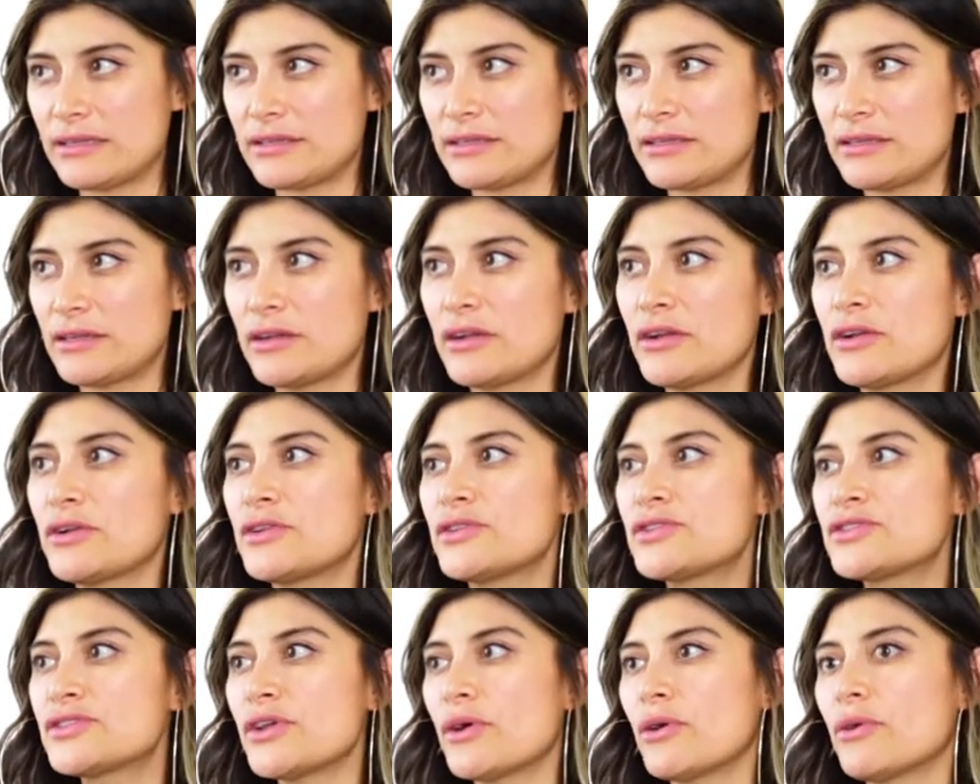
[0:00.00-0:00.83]
Totally.
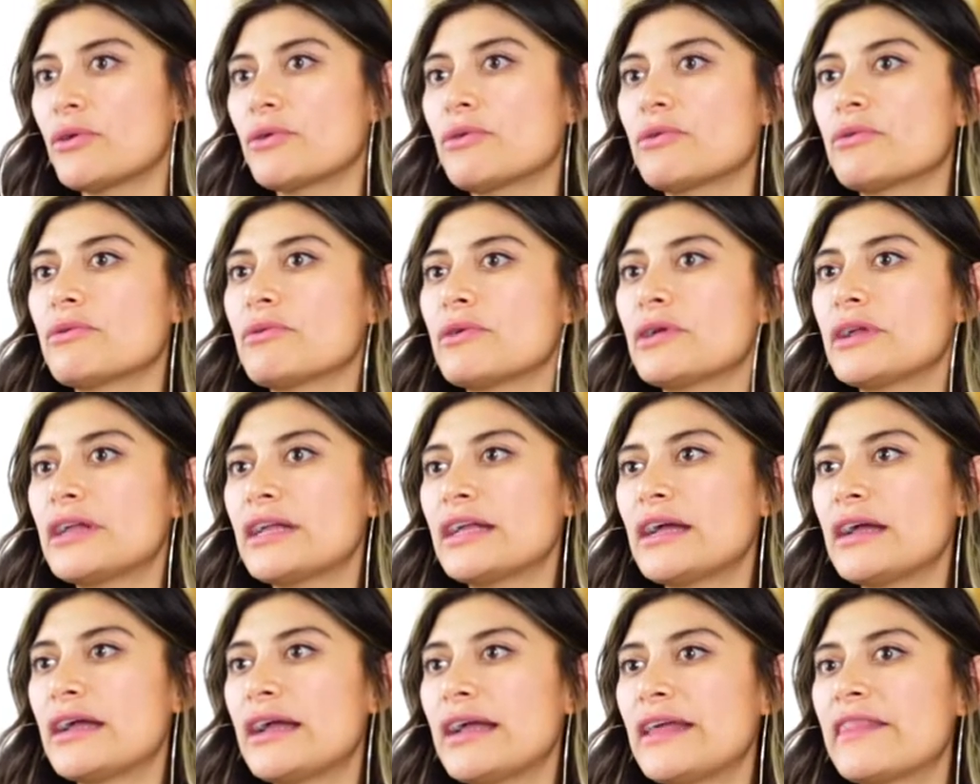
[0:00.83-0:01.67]
Mm-hmm. So
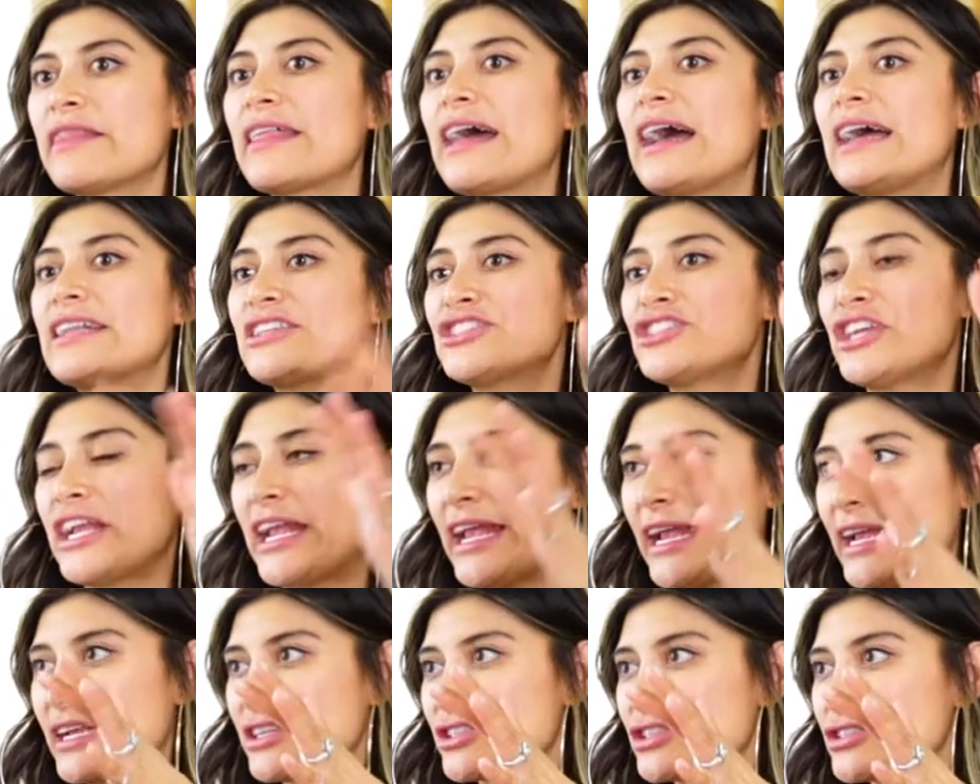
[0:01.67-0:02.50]
that
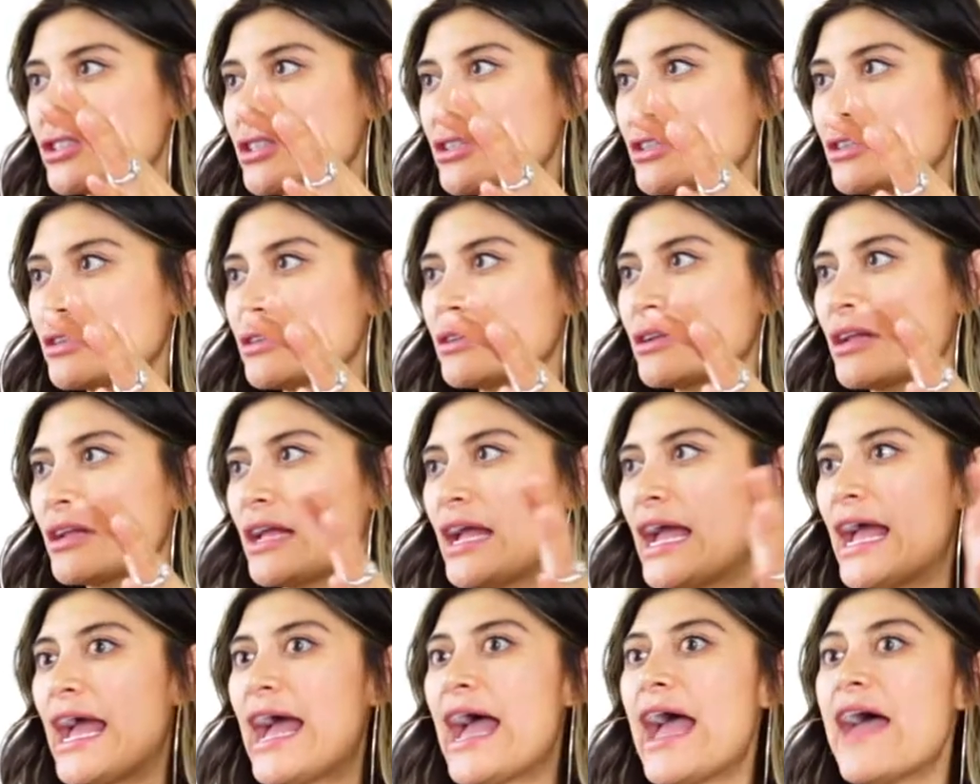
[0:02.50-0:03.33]
changed.
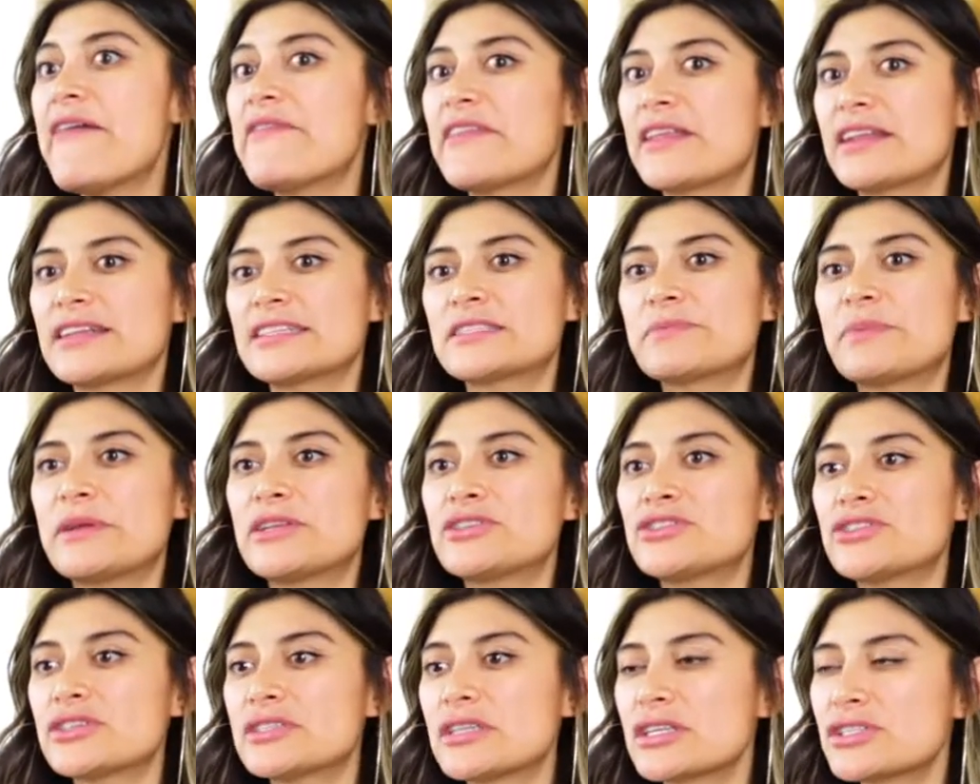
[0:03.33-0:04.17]
Nice. And then it's
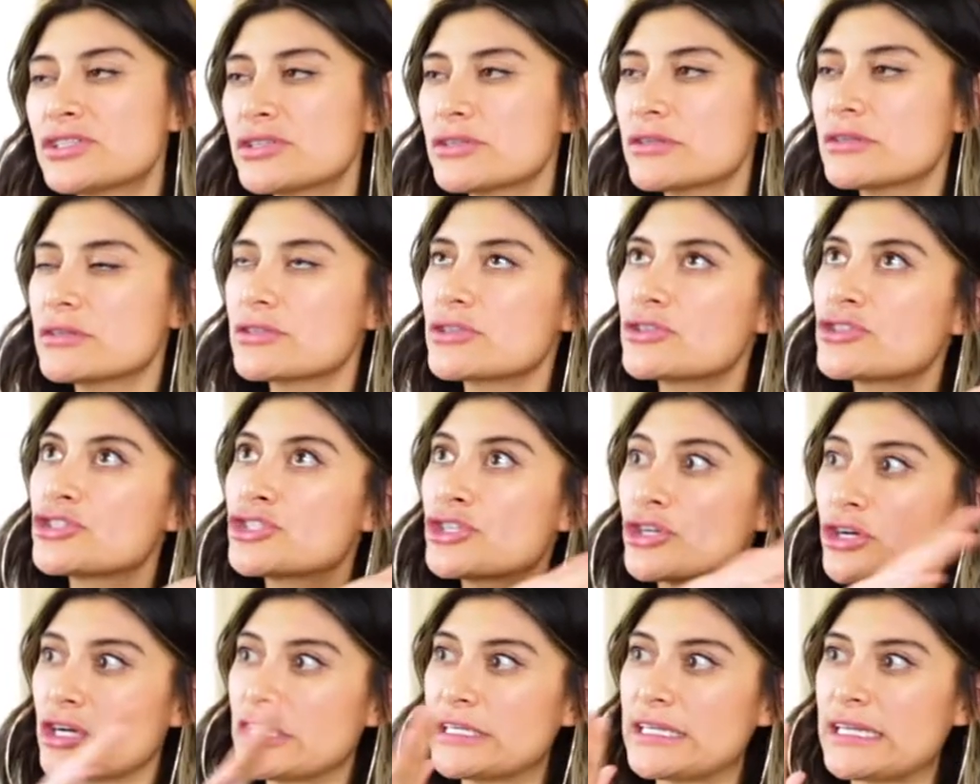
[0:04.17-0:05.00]
been just such a
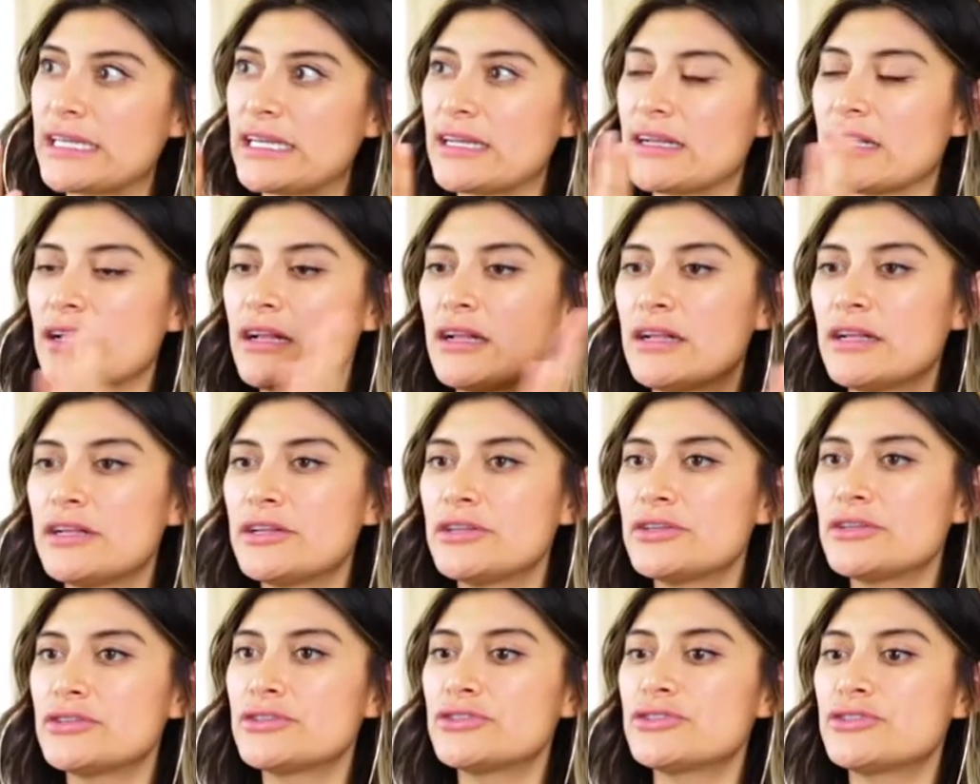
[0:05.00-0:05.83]
journey
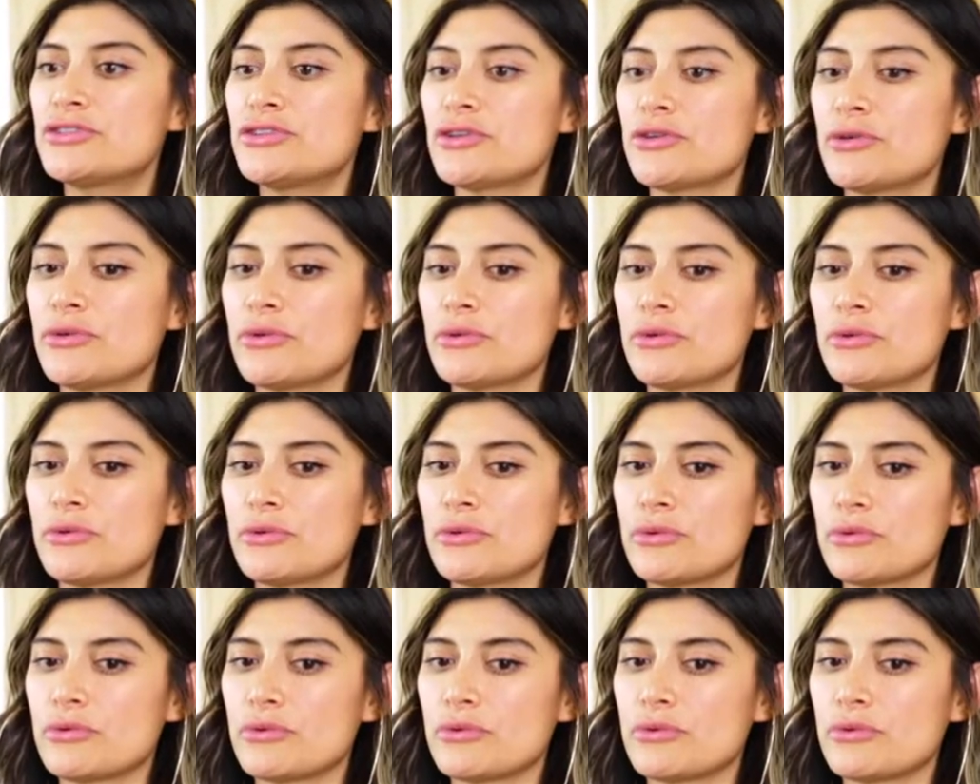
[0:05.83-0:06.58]
to.